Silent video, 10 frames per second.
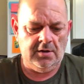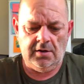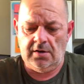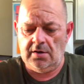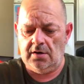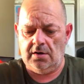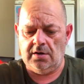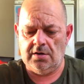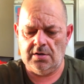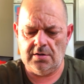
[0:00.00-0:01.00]
Oh,
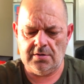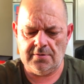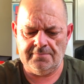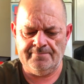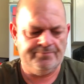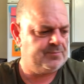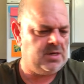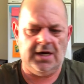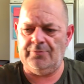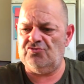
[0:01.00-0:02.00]

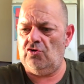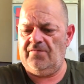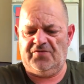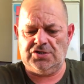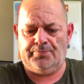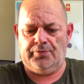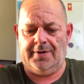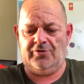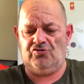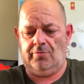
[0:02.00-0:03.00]
let me try
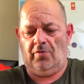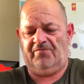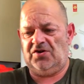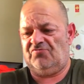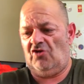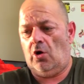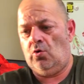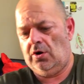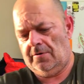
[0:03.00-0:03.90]
my fish roll.